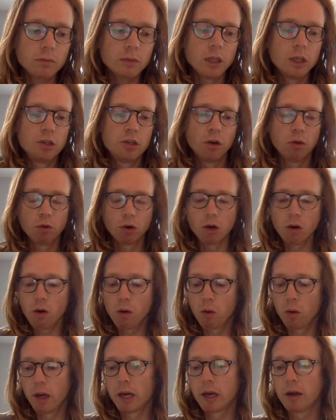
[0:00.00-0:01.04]
So real
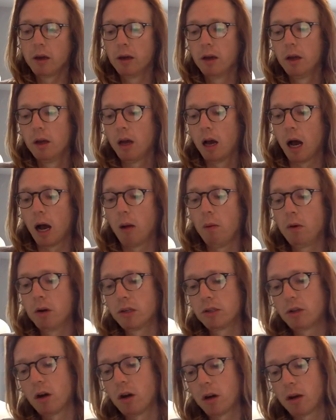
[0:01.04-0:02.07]
quick, I want
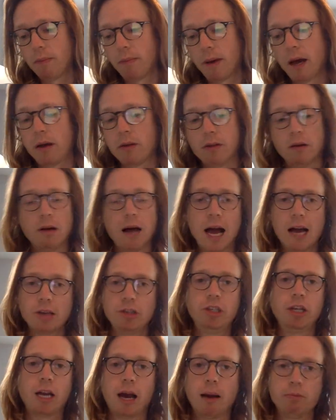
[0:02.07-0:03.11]
to talk about the
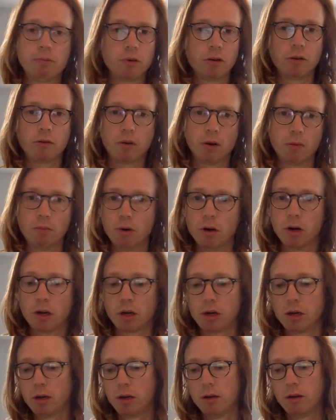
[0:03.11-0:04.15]
last chapter of our
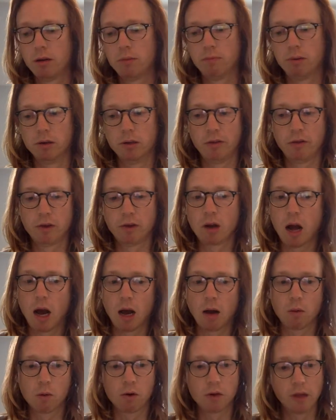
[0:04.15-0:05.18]
book. Believe it or
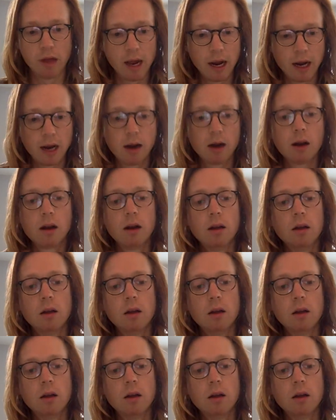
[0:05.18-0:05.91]
not, we're there.